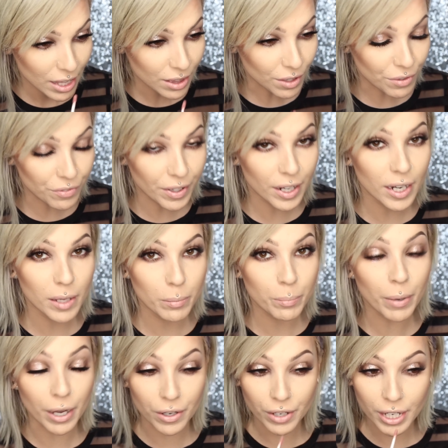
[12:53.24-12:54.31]
They're very
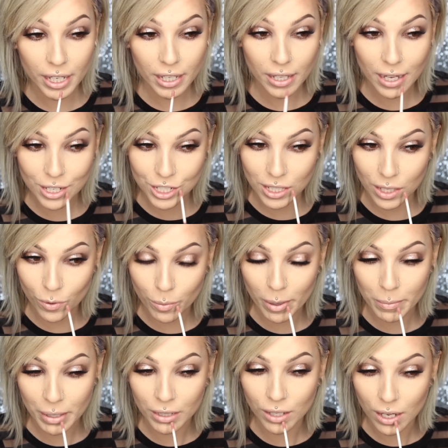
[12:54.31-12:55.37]
buttery. Actually, they
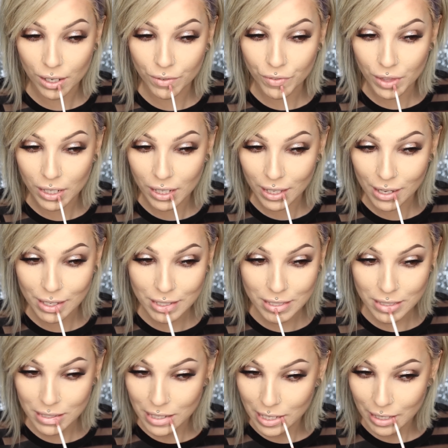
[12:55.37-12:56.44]
remind me a lot of the
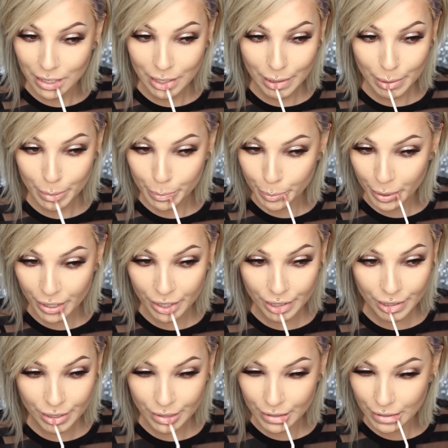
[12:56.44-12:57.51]
NYX
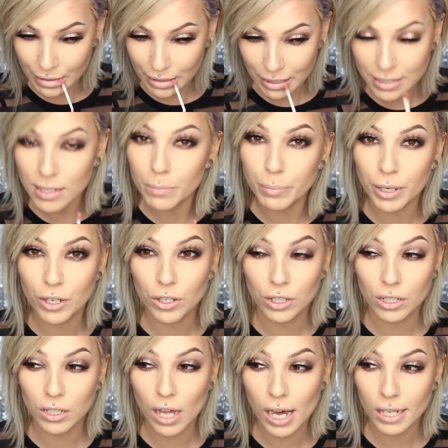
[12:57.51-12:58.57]
butter. Is it butter
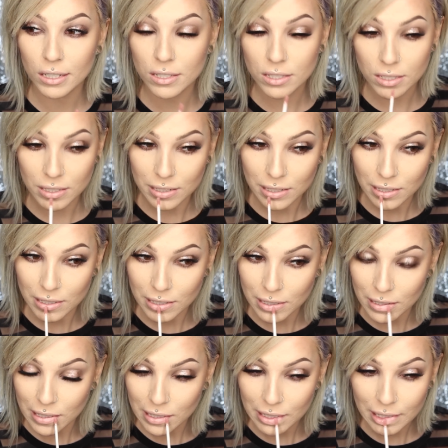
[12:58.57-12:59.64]
gloss?
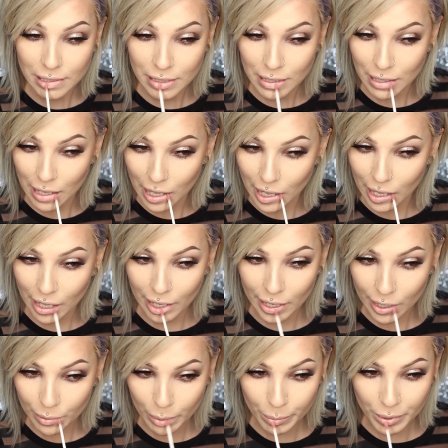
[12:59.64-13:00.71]
Uh, I
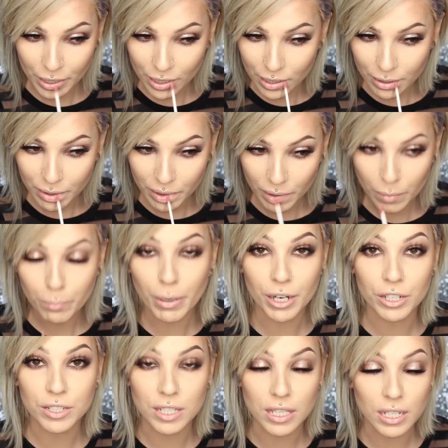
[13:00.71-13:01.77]
can't remember.
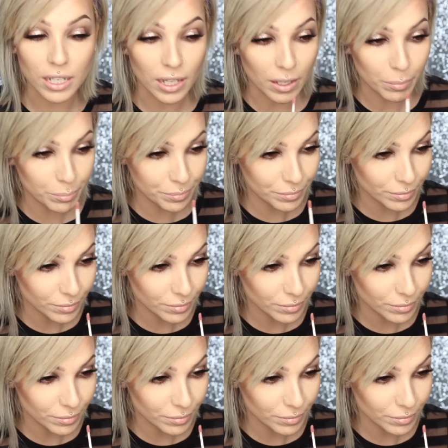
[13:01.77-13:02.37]
Butter's in the name.